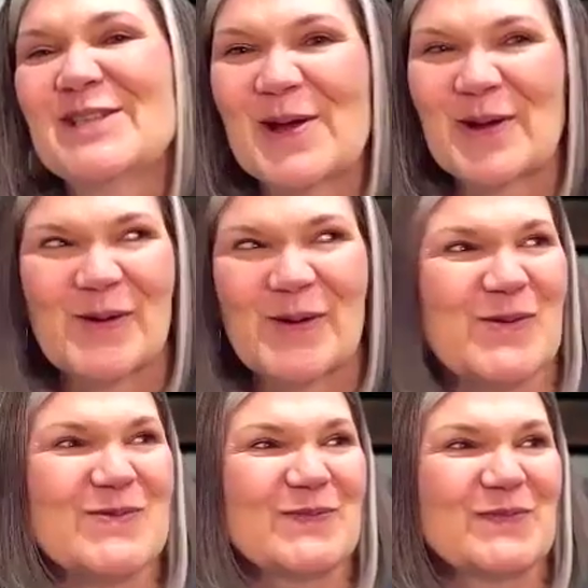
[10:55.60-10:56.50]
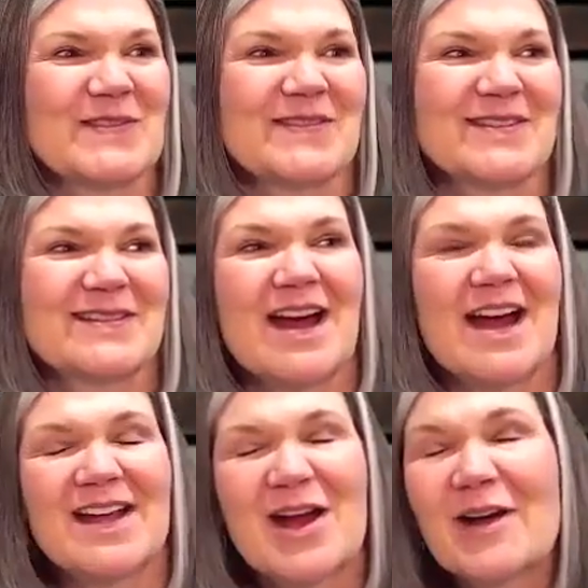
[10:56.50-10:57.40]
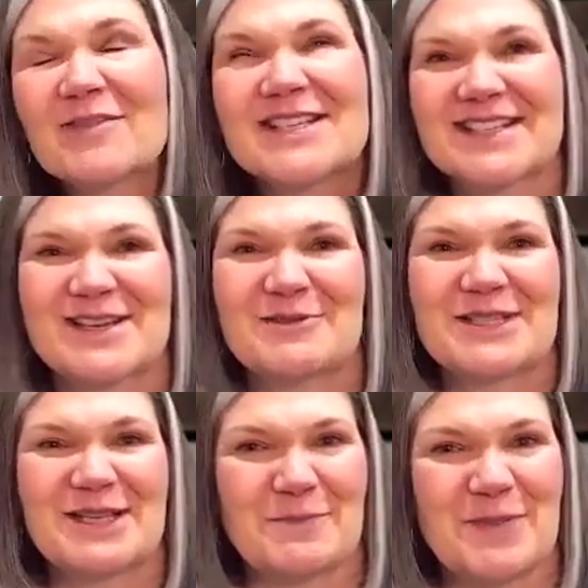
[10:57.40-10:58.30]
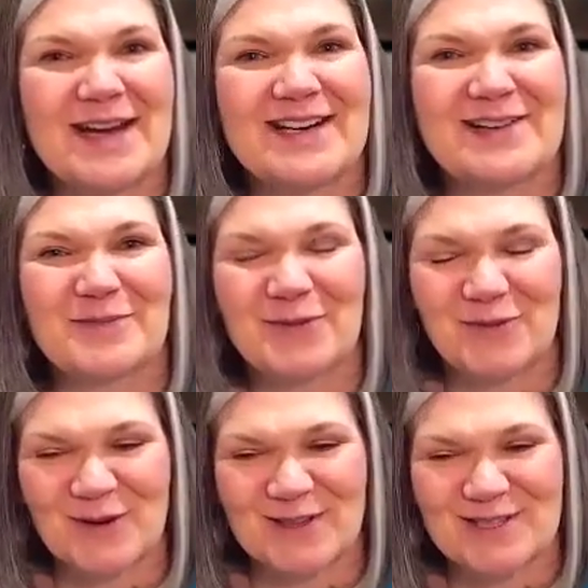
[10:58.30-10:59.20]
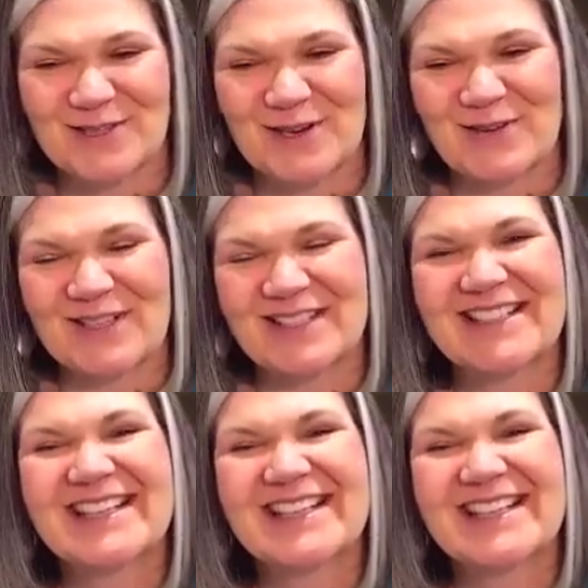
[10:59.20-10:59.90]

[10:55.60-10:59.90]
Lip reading: So I obviously was competitive before the stroke.